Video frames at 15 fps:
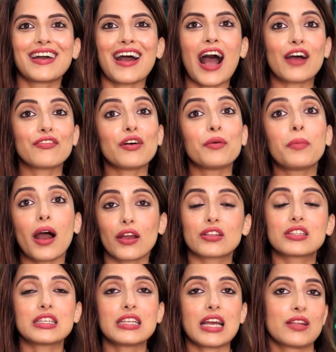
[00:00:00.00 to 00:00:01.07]
have a
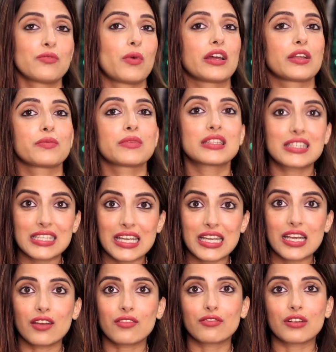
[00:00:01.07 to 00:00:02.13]
biotin and vitamin
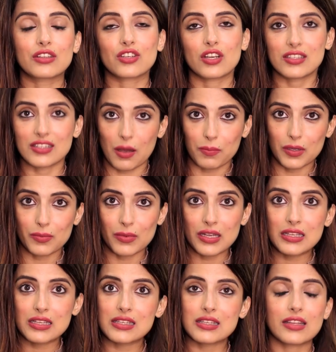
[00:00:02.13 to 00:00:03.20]
C rich supplements.